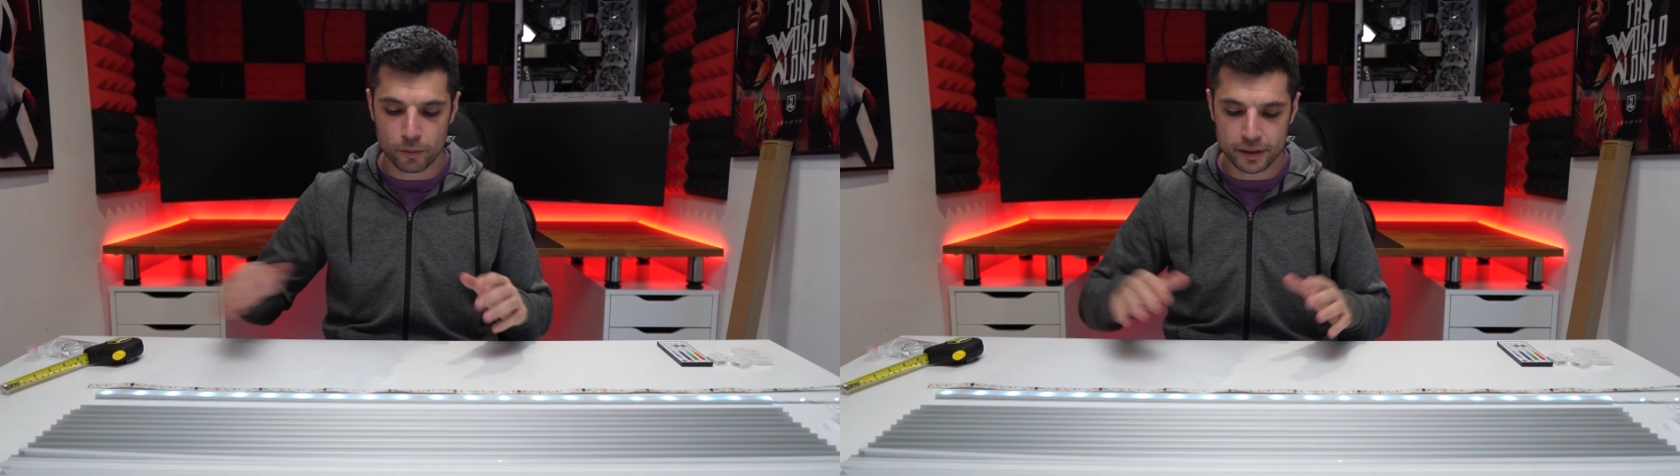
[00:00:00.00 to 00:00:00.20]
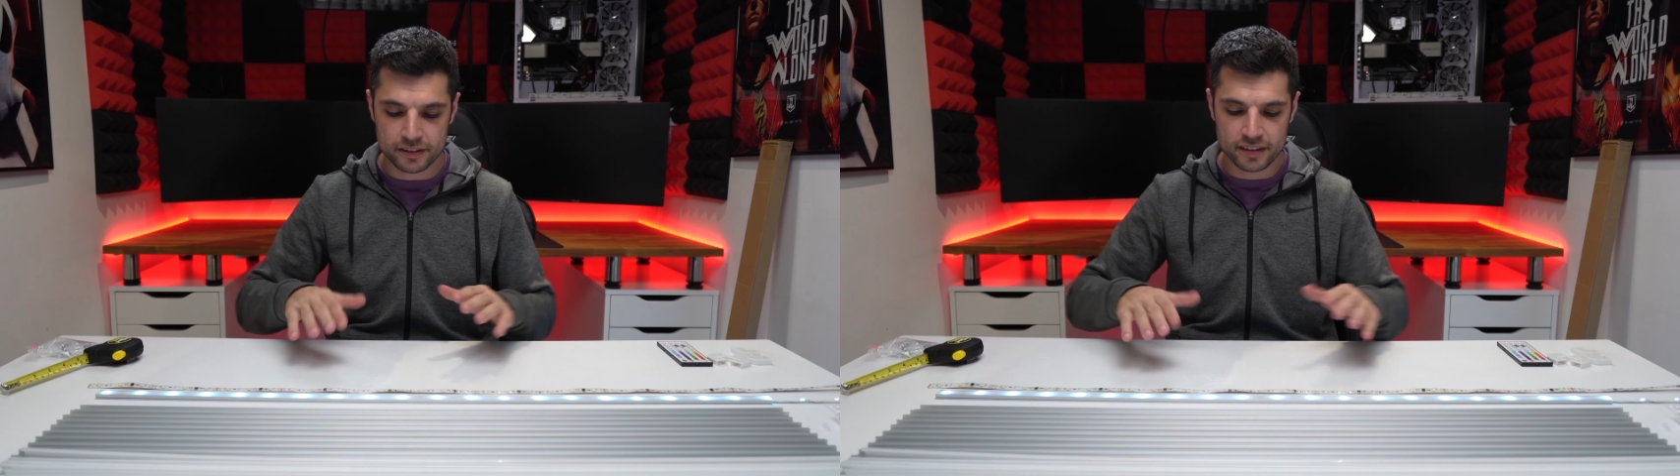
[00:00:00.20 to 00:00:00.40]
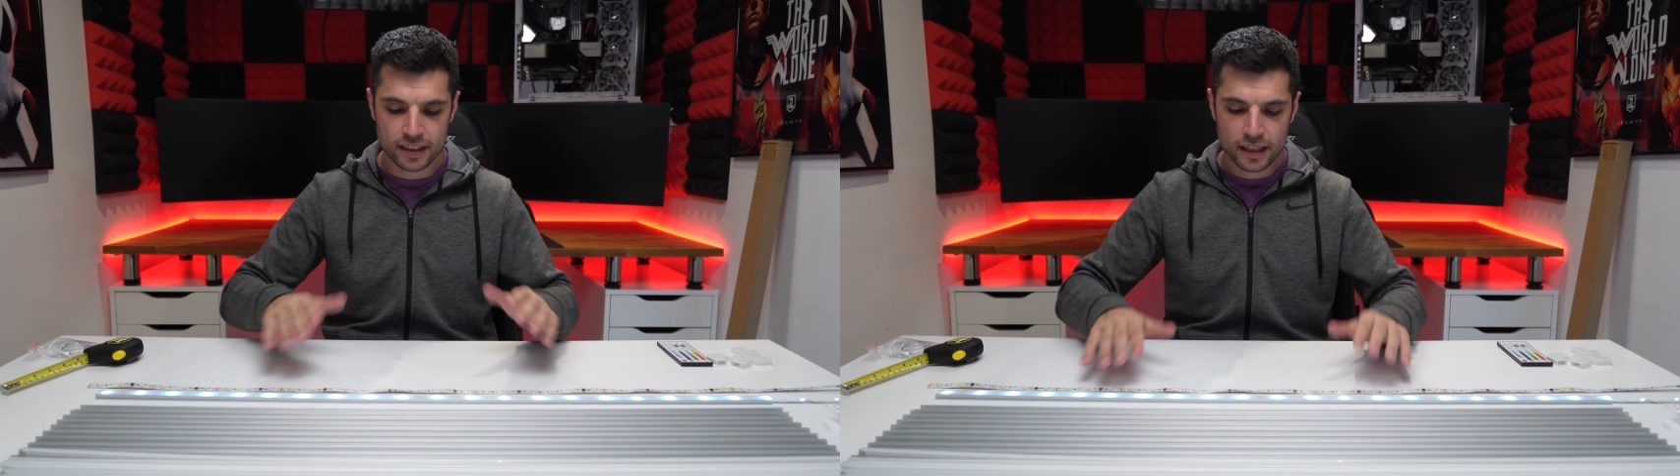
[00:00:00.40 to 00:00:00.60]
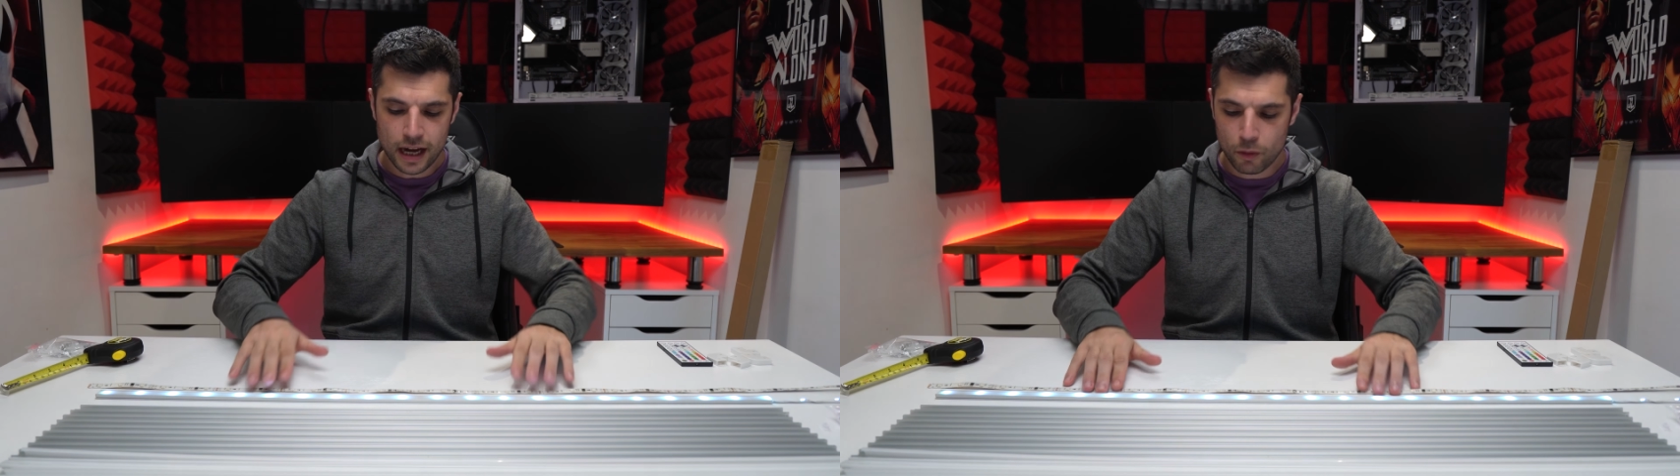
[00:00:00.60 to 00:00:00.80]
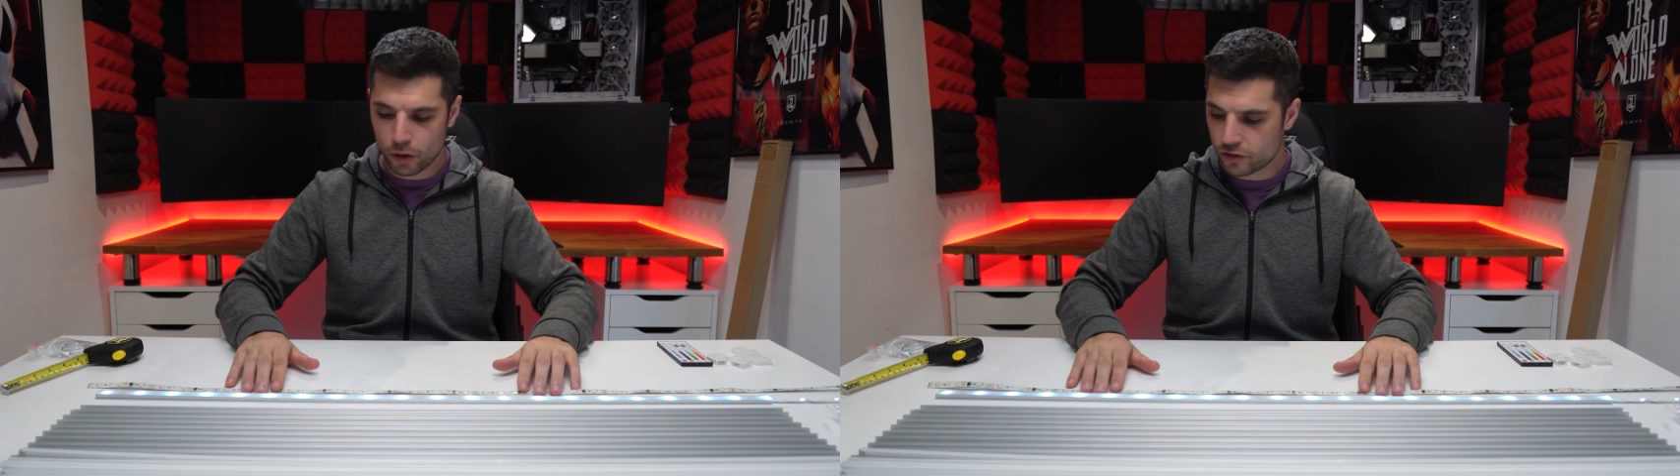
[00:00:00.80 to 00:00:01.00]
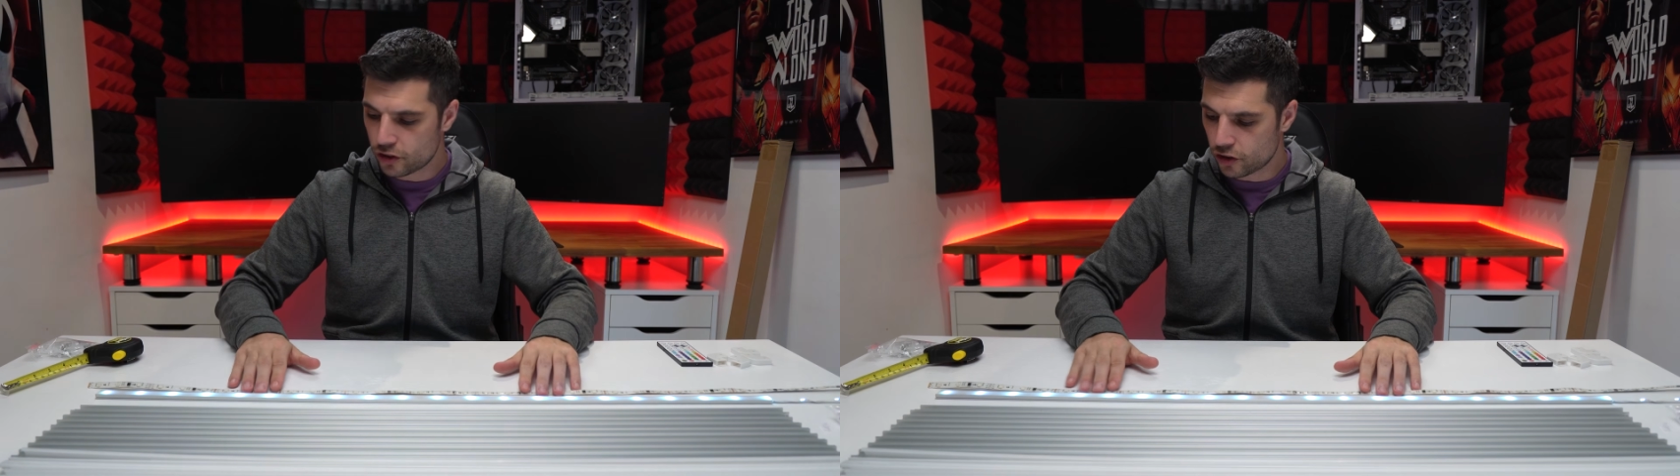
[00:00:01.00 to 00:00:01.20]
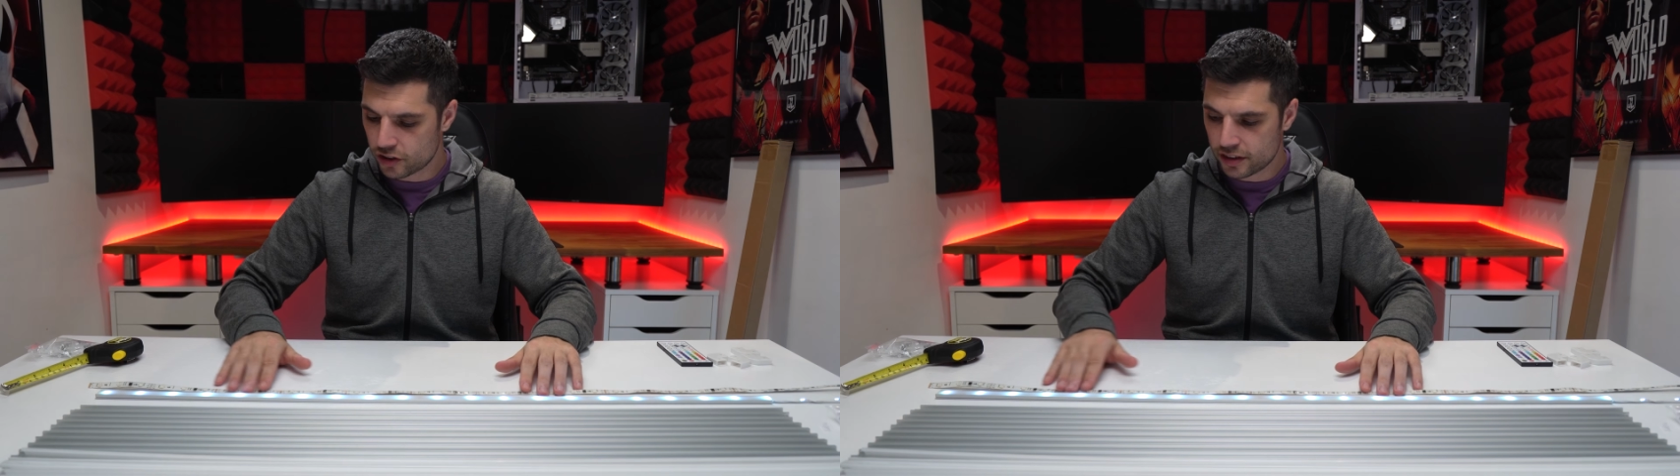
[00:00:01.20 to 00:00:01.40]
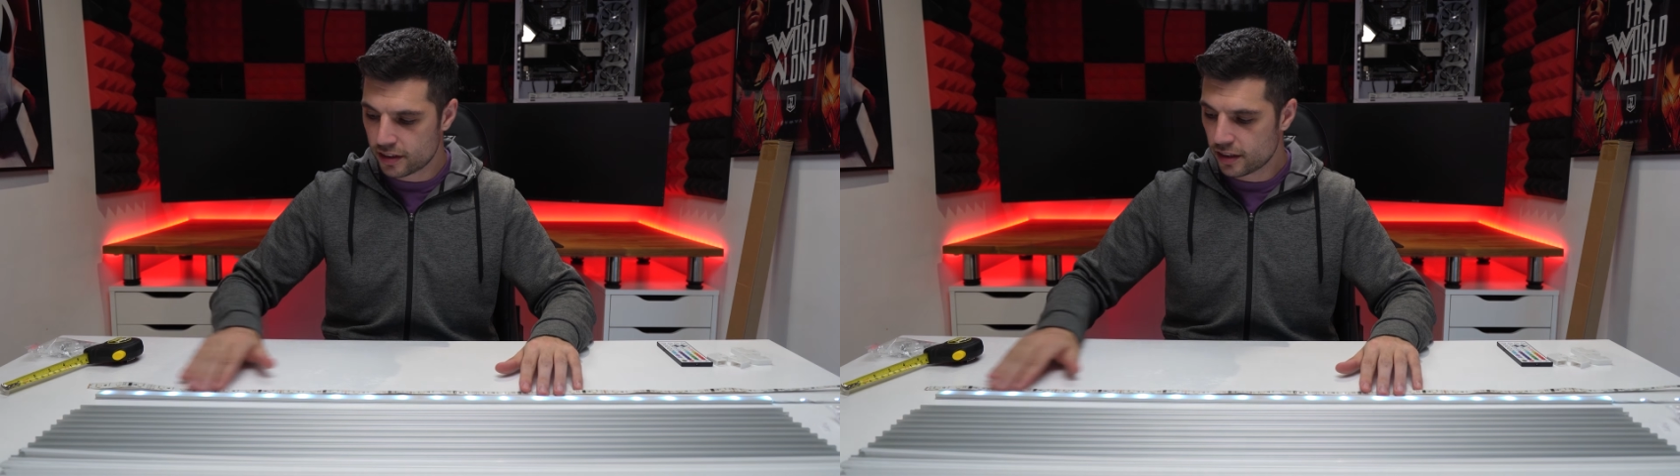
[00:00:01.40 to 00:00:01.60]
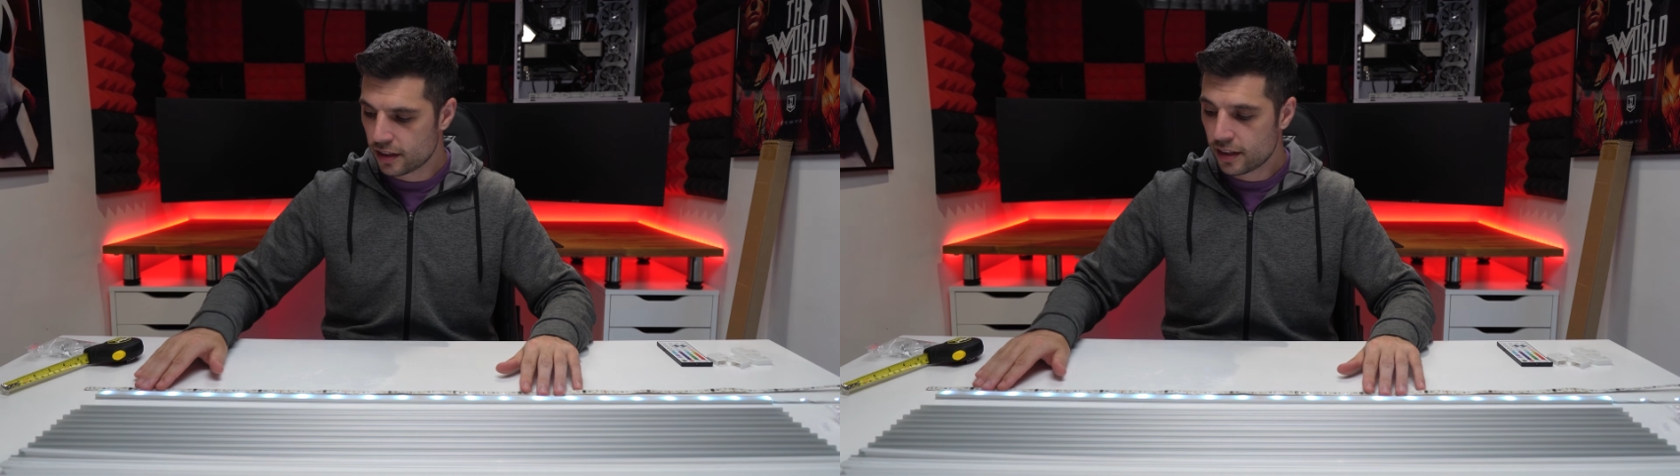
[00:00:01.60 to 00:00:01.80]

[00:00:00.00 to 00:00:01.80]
because I want to just